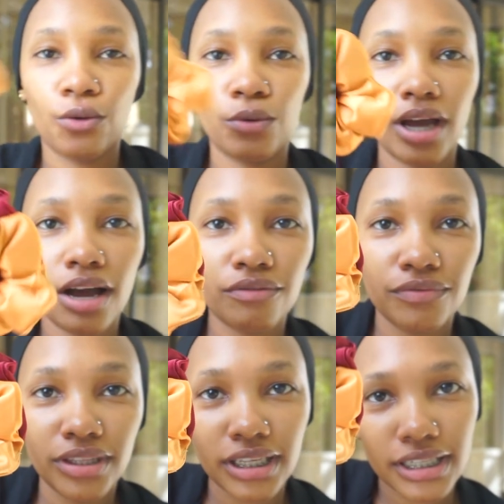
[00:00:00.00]
We have
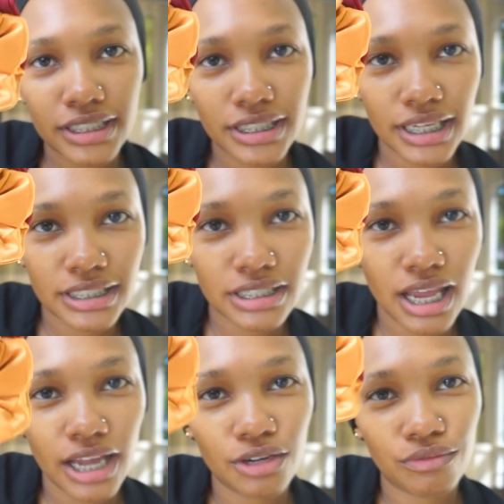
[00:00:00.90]
this that is
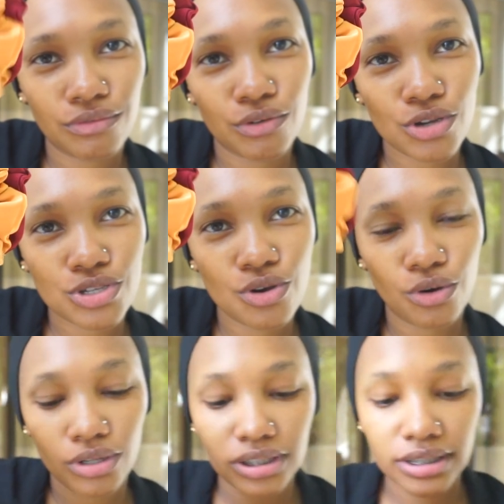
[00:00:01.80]
kind of rose
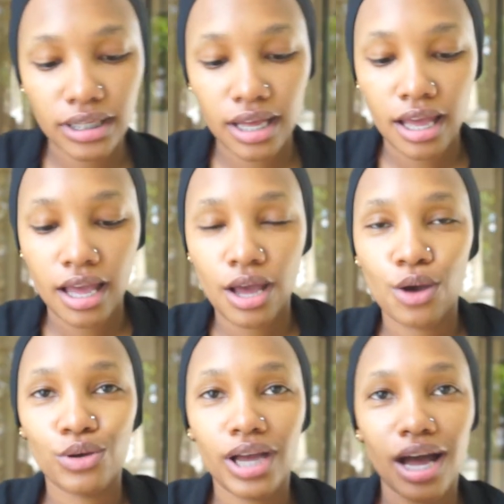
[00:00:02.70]
gold.
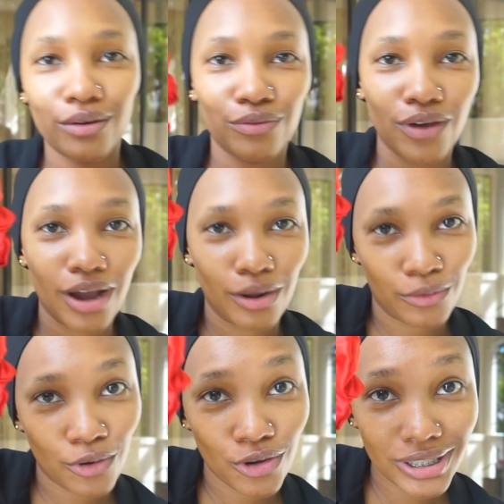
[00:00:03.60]
We have
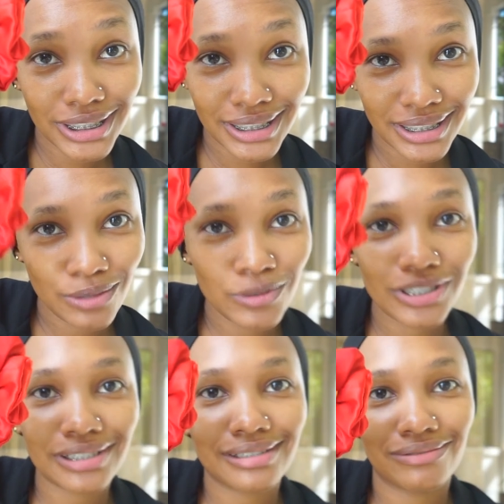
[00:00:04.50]
rose,
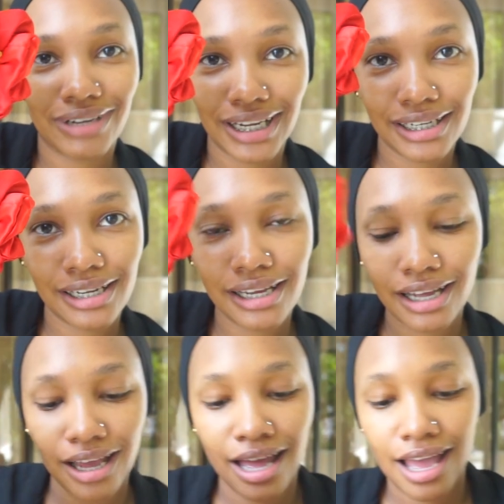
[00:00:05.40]
which is red.
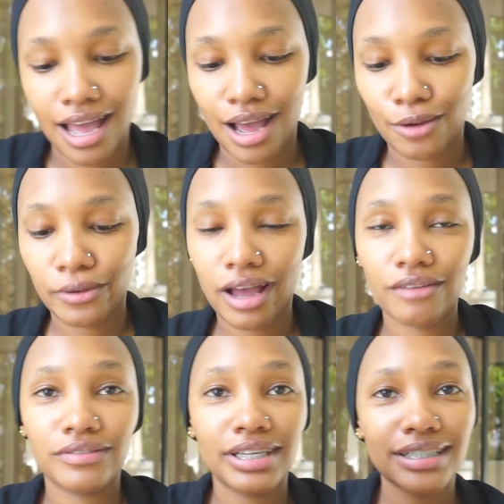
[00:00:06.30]
We
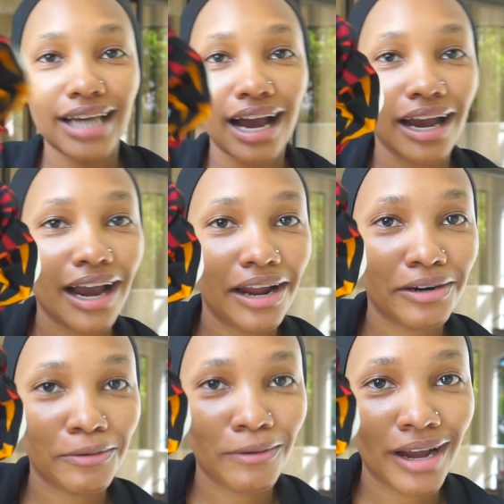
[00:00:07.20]
have this
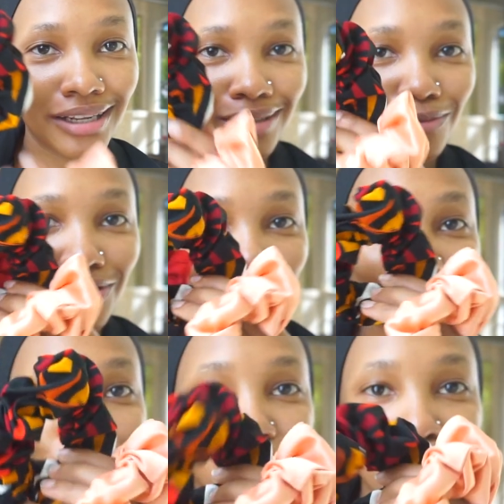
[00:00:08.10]
Ankara one, which is
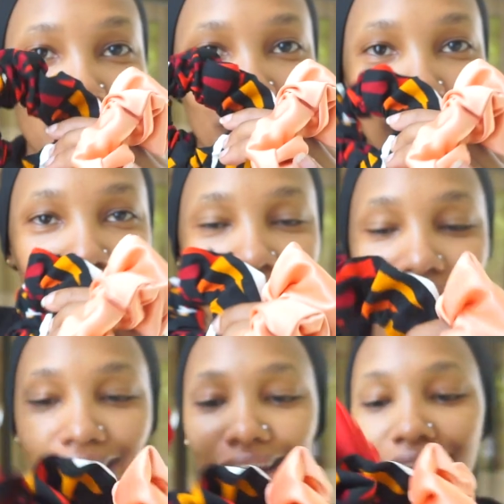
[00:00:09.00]
so
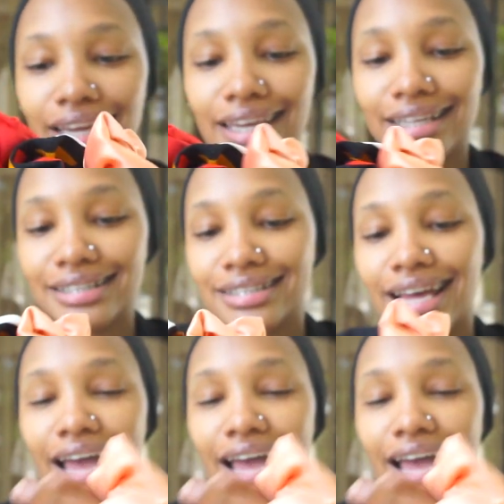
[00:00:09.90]
cute. I like it.